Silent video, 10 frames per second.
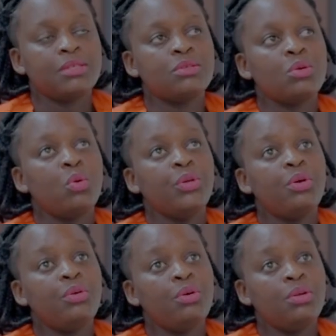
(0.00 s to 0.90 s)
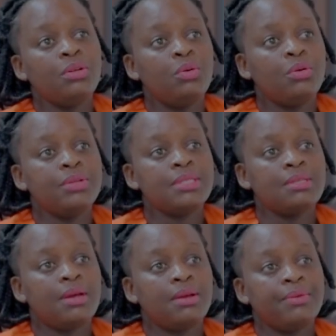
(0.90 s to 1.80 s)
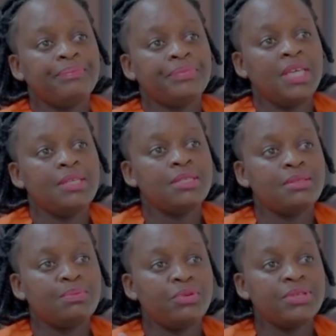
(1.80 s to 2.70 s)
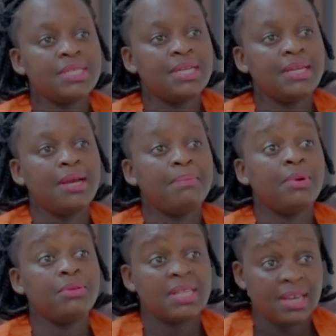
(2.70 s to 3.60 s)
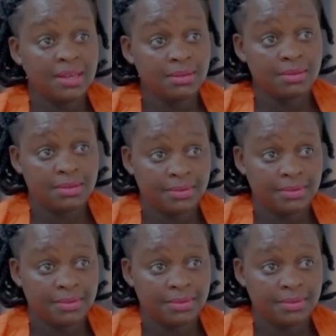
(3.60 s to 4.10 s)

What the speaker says: So your role is mostly about the health.